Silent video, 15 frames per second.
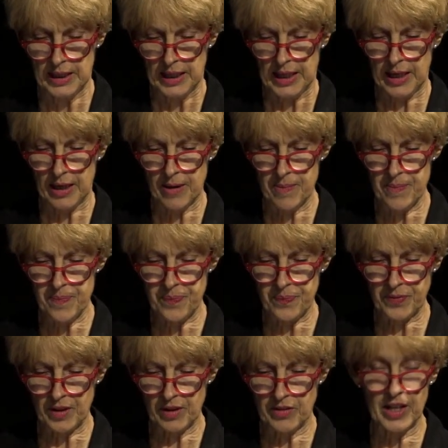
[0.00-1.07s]
Um,
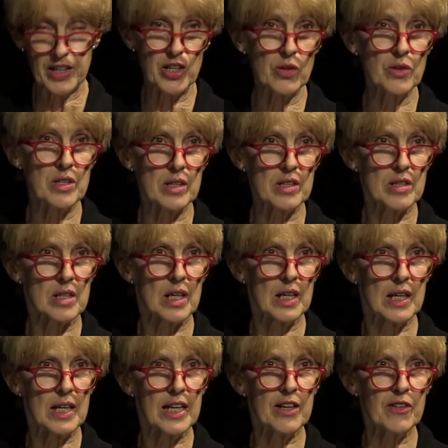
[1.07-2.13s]
they don't
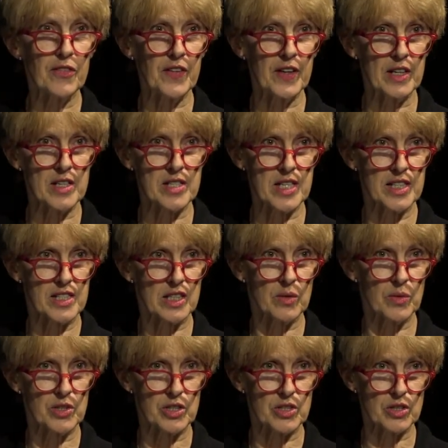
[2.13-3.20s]
live in a setting
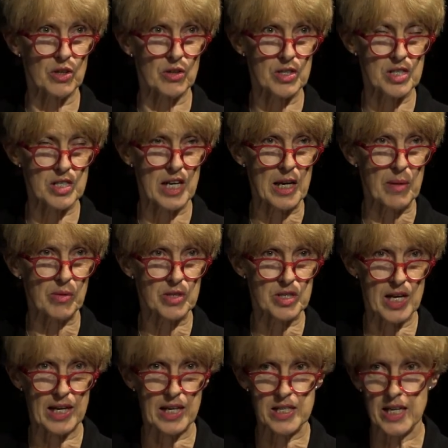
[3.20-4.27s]
which has got stable
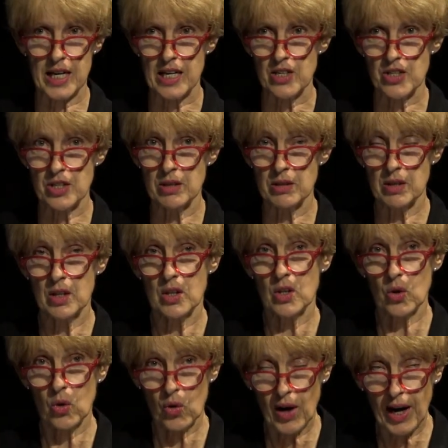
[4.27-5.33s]
sanitation
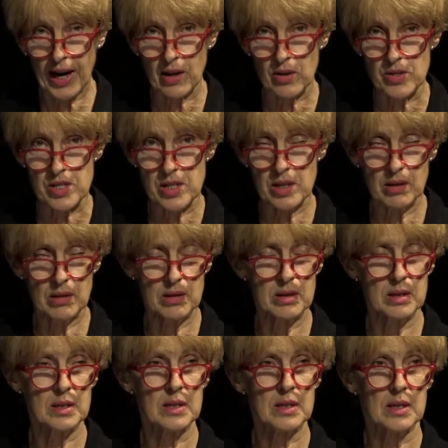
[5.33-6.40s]
or housing.
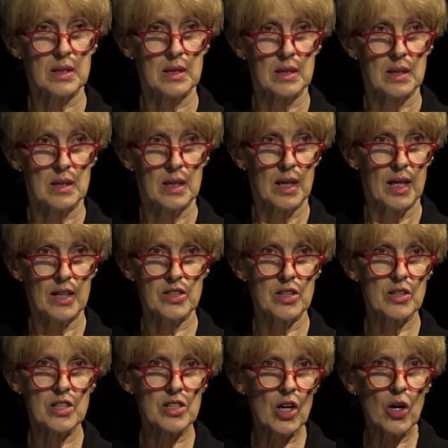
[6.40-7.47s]
And so
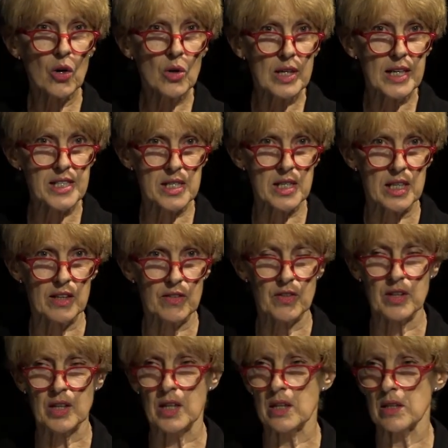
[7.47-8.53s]
there's a whole litany of
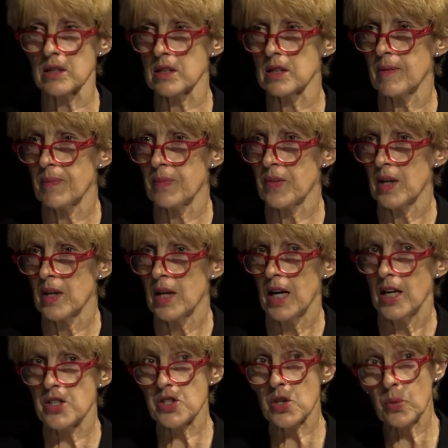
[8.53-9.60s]
things.
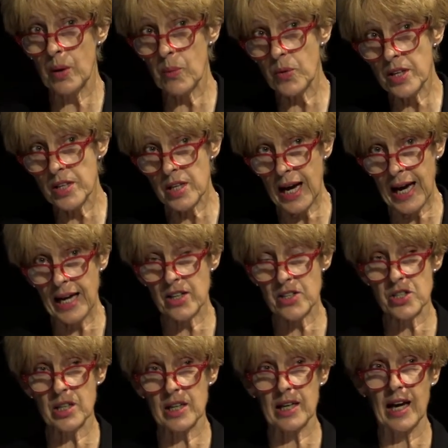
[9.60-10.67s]
And so when we
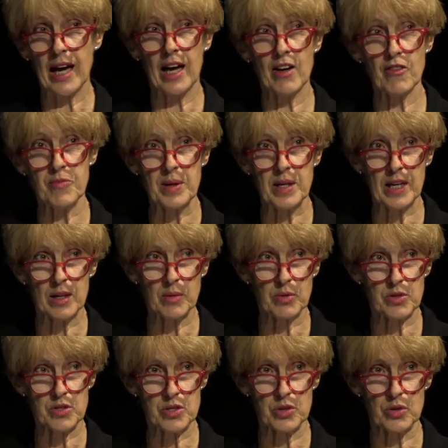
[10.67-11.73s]
actually have been
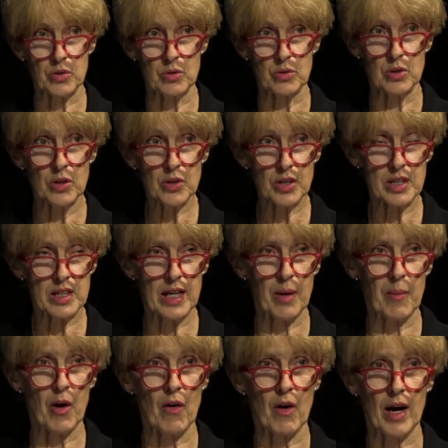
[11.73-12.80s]
able to look at the
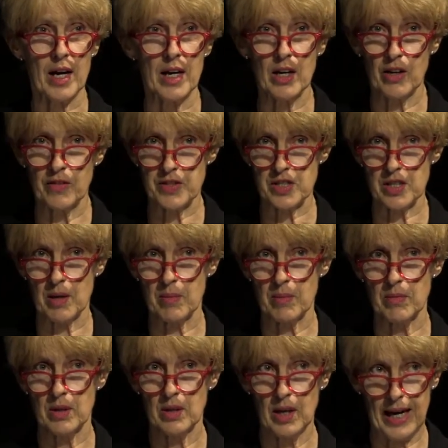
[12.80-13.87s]
MRI of
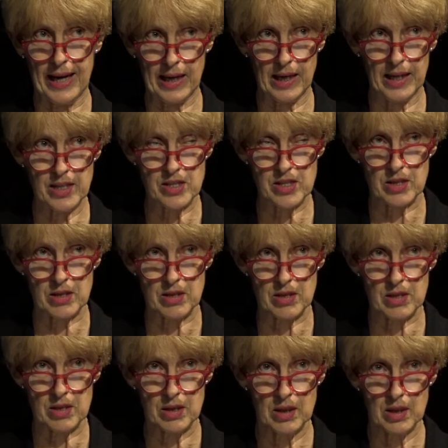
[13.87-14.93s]
some
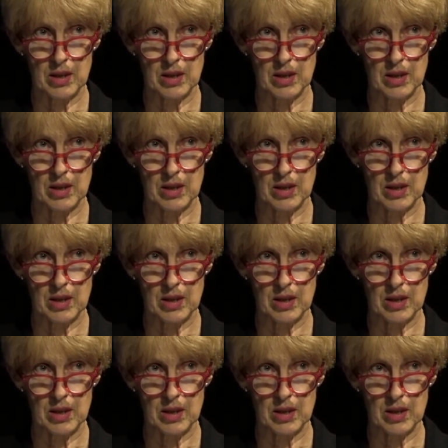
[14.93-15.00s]
adolescents,